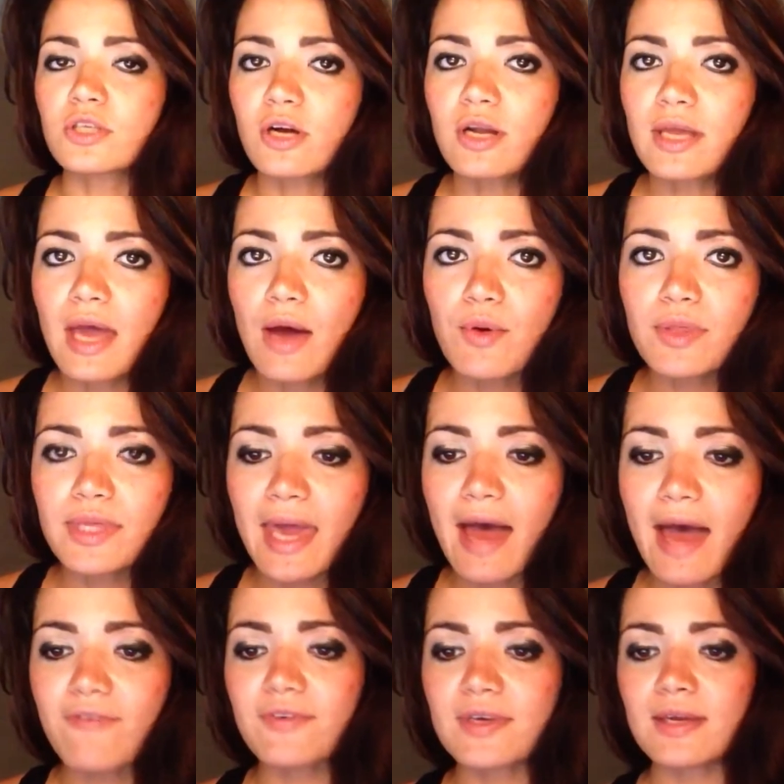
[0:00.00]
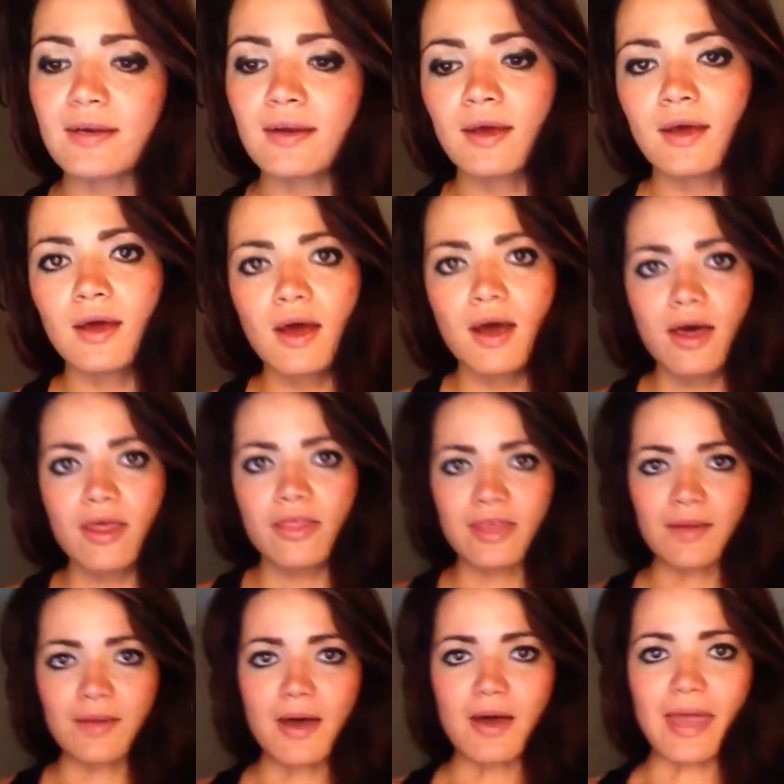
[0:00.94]
Starting out with caffeine.
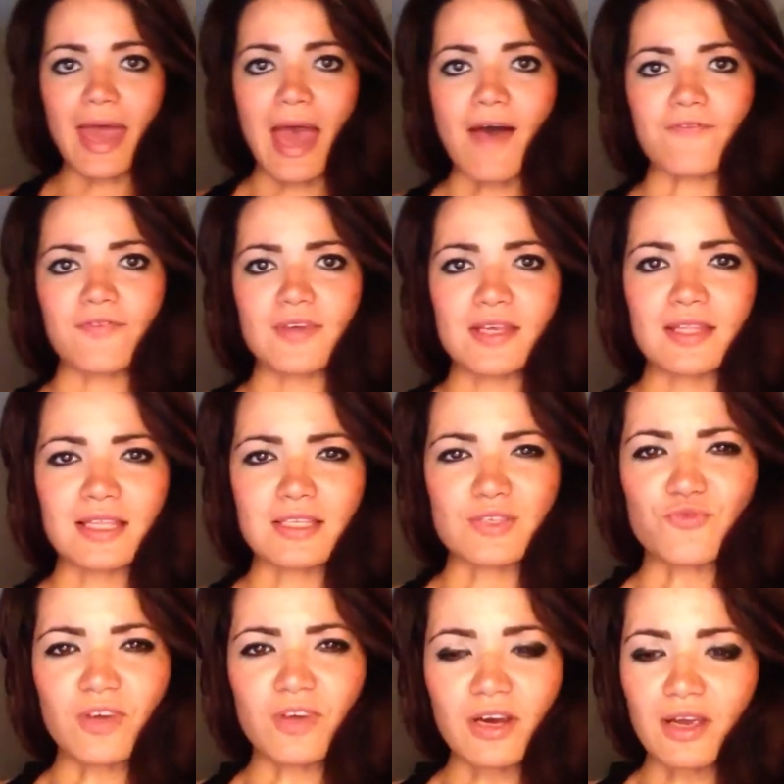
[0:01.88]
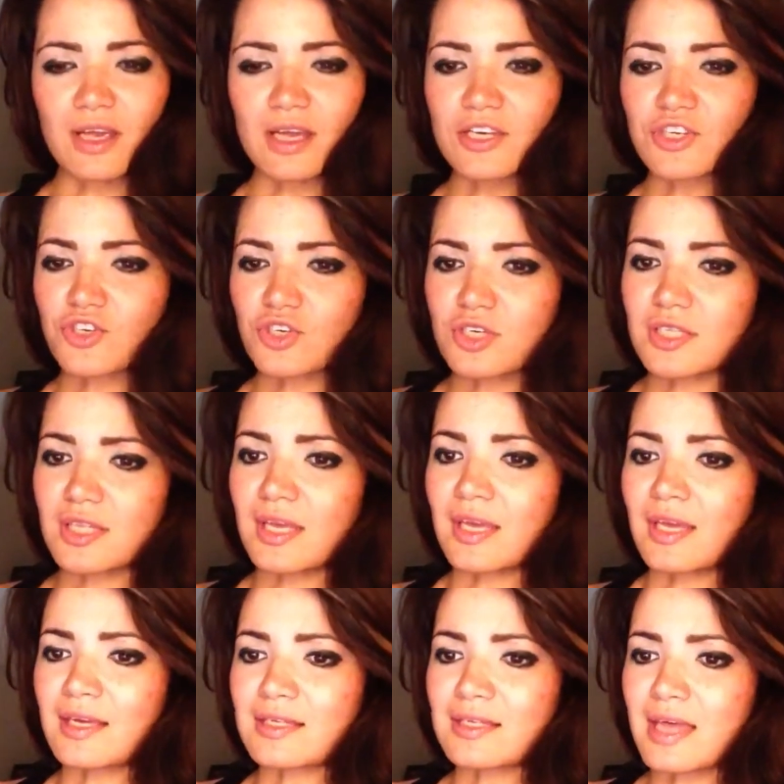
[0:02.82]
The thing about caffeine that's very
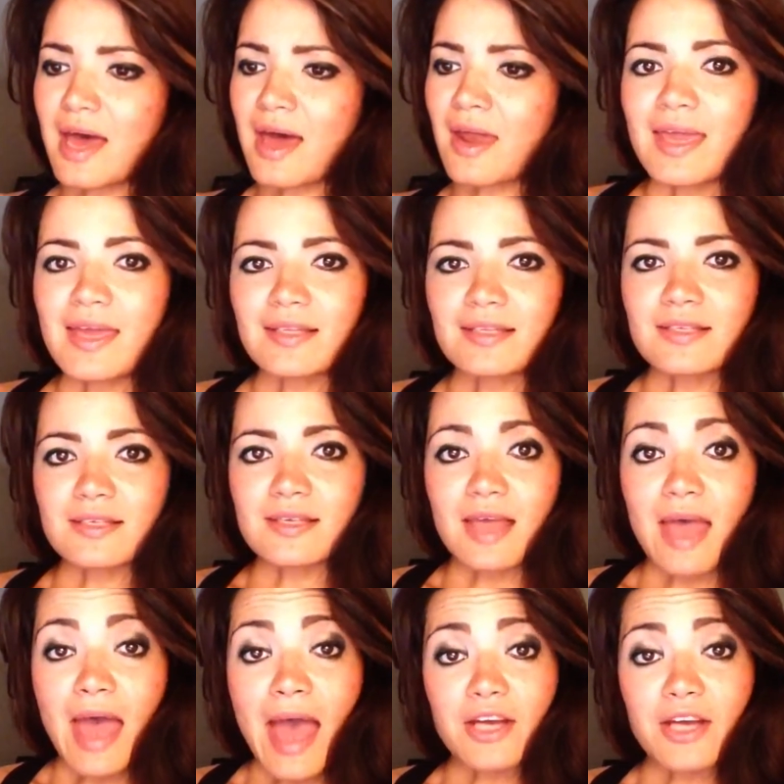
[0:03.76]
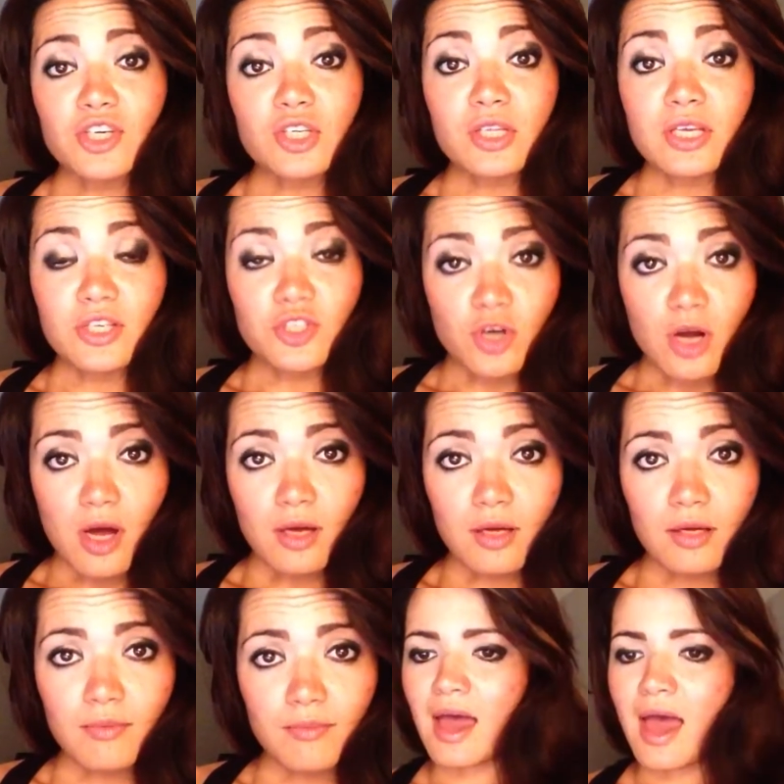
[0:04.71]
interesting is that it's actually a drug.